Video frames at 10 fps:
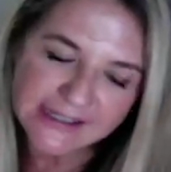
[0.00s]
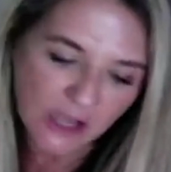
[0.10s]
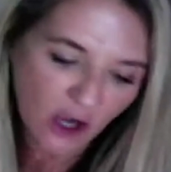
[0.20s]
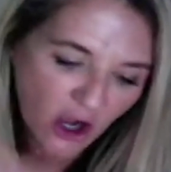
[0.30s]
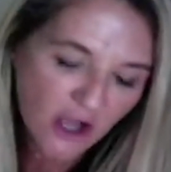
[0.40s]
it
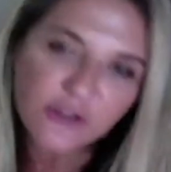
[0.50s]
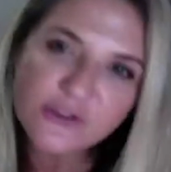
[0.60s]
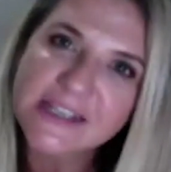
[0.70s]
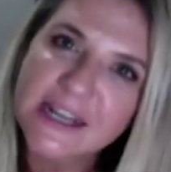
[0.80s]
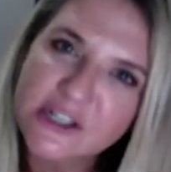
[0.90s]
is on
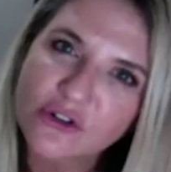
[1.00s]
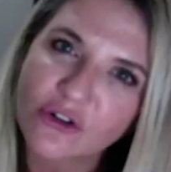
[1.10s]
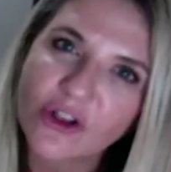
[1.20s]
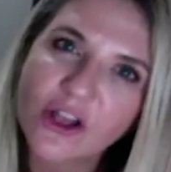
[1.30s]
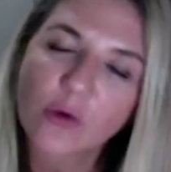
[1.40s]
your
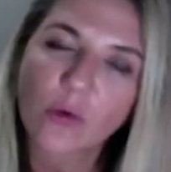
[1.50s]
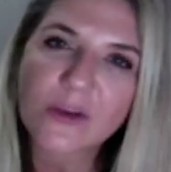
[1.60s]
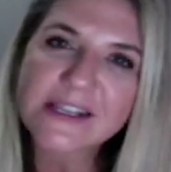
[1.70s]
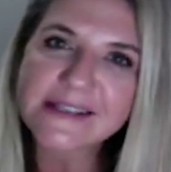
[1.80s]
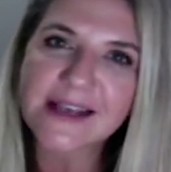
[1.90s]
schedule.
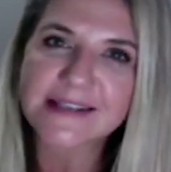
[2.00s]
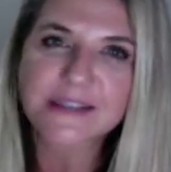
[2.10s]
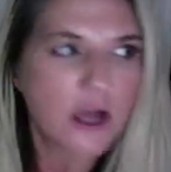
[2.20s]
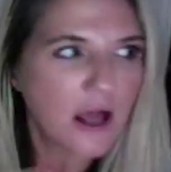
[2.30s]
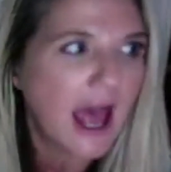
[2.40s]

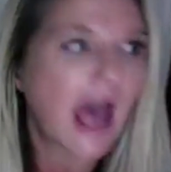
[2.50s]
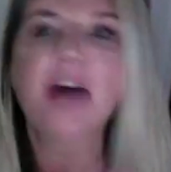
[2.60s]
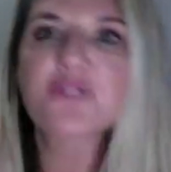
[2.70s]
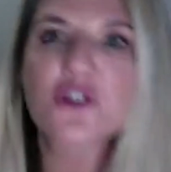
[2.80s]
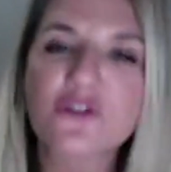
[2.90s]
Recess, not
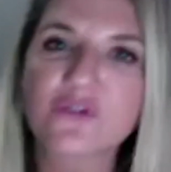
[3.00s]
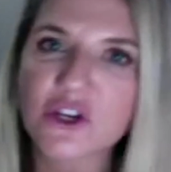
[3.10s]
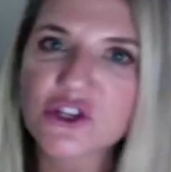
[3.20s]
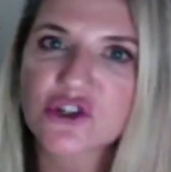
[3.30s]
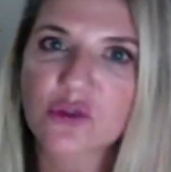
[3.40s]
after you
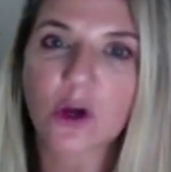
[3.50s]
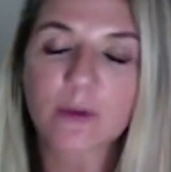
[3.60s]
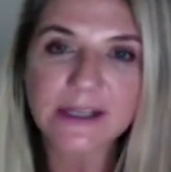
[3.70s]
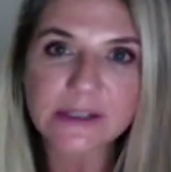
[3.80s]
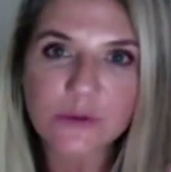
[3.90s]
finished your
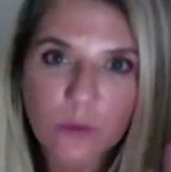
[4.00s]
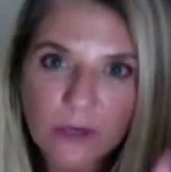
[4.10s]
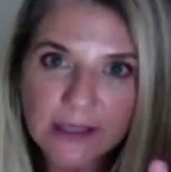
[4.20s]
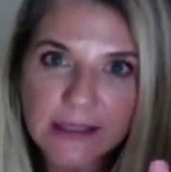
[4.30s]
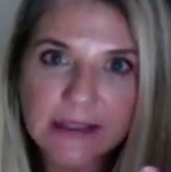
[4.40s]
work, because
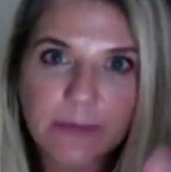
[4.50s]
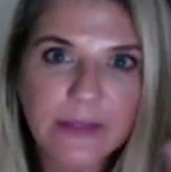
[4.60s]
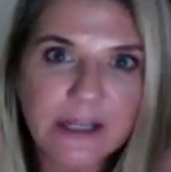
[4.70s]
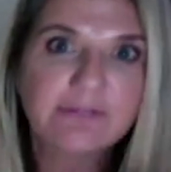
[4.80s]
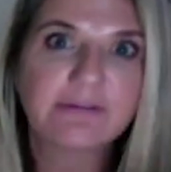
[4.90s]
really the
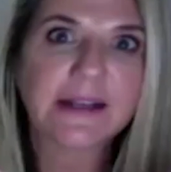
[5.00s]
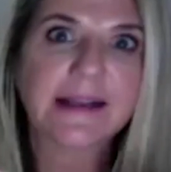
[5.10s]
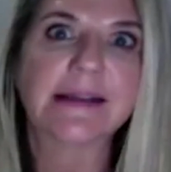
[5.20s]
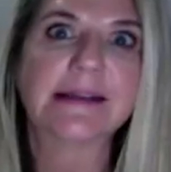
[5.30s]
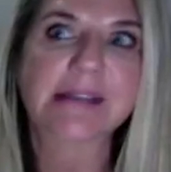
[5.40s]

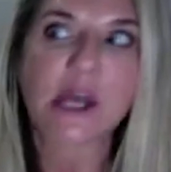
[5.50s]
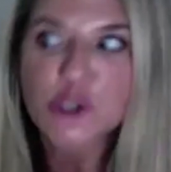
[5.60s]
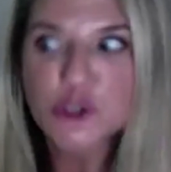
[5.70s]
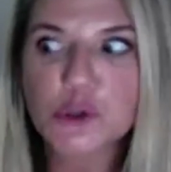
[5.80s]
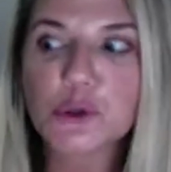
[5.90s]
benefit is
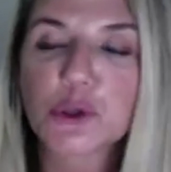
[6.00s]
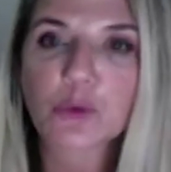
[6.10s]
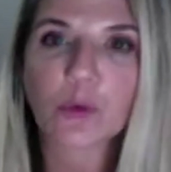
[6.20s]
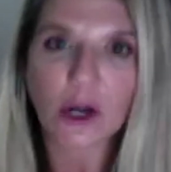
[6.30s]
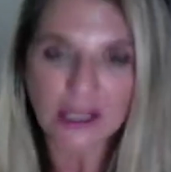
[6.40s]
to
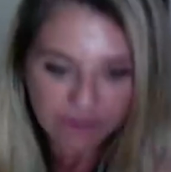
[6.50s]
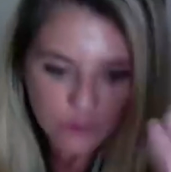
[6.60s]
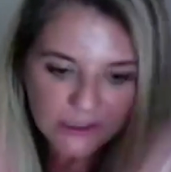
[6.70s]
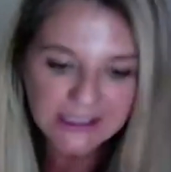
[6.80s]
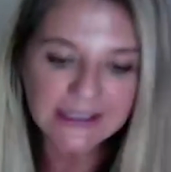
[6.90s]
your work.
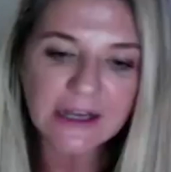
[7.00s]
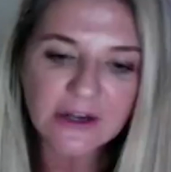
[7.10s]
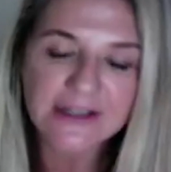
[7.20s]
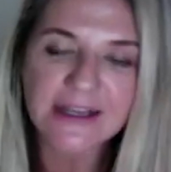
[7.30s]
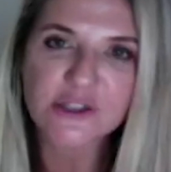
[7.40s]
If you get
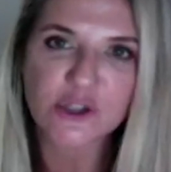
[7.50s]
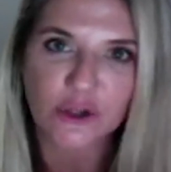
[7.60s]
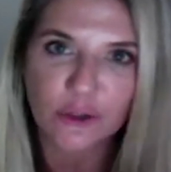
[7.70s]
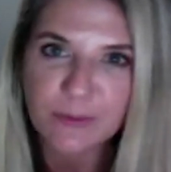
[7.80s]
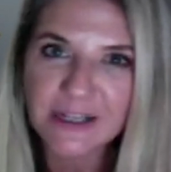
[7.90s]
out in
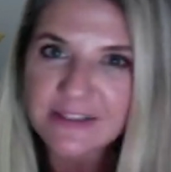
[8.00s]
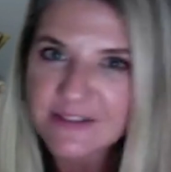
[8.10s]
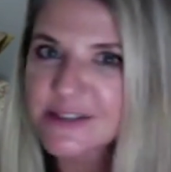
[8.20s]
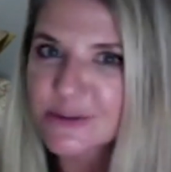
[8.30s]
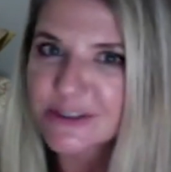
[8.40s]
nature in the middle
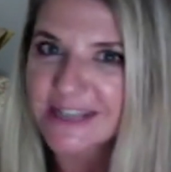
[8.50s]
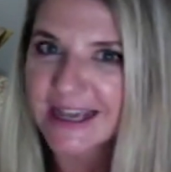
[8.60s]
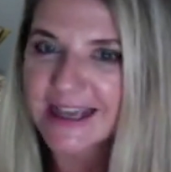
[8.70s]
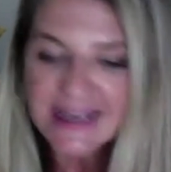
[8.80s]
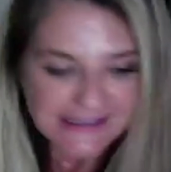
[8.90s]
of the school
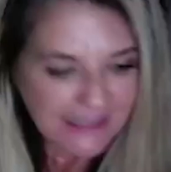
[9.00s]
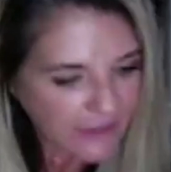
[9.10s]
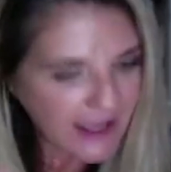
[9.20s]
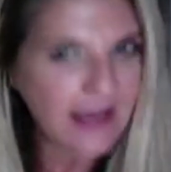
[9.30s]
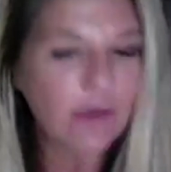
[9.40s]
day,
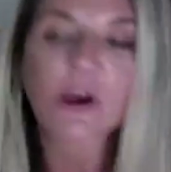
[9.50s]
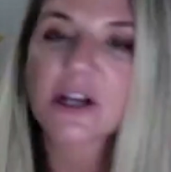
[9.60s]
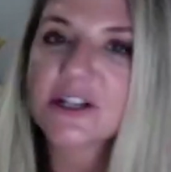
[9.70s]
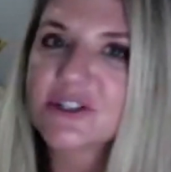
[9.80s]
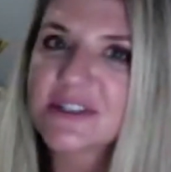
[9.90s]
say, okay,
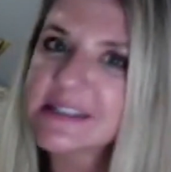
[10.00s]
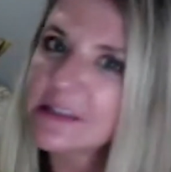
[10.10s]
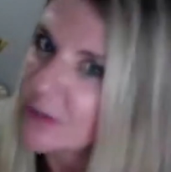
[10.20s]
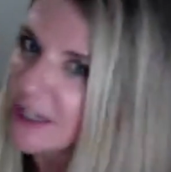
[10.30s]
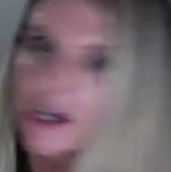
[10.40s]
we're going to do this,
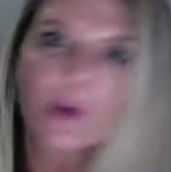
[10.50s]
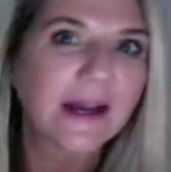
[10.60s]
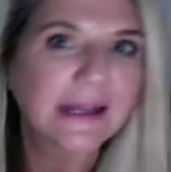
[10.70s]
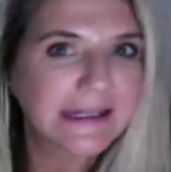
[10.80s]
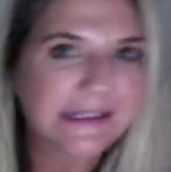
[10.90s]
and then we're going to go
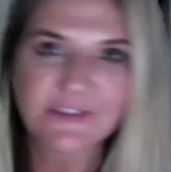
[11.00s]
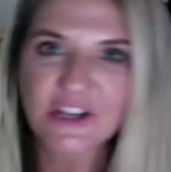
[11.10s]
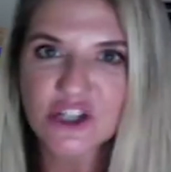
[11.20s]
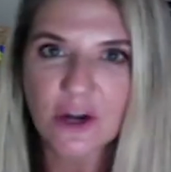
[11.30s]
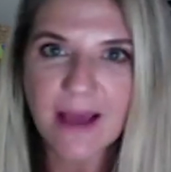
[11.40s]
back in and
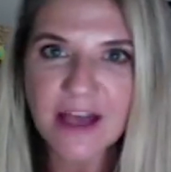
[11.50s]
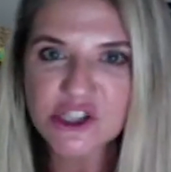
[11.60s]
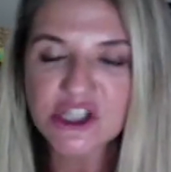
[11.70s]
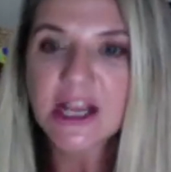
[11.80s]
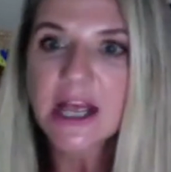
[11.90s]
finish our
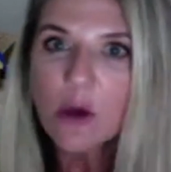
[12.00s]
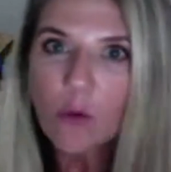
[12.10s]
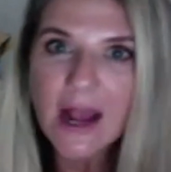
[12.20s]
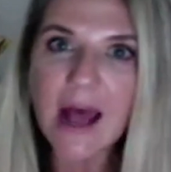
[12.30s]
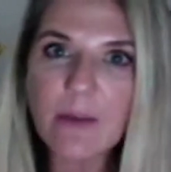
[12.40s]
math sheet,
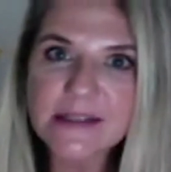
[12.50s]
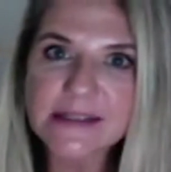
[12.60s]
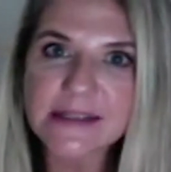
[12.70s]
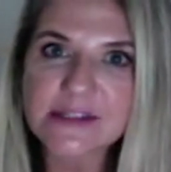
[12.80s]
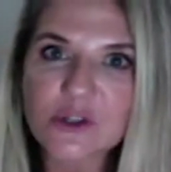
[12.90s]
what
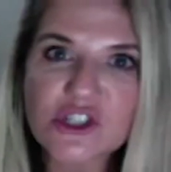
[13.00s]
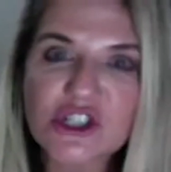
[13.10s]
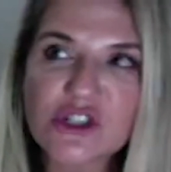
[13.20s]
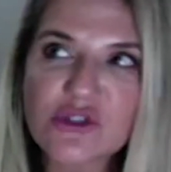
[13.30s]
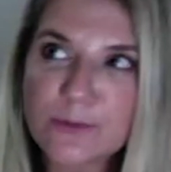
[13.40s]
happens is your
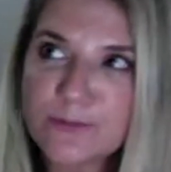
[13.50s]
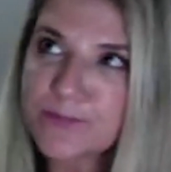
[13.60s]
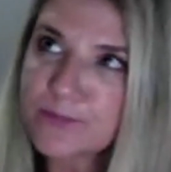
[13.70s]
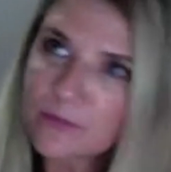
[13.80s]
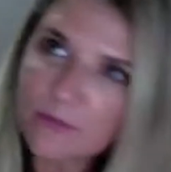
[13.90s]
children,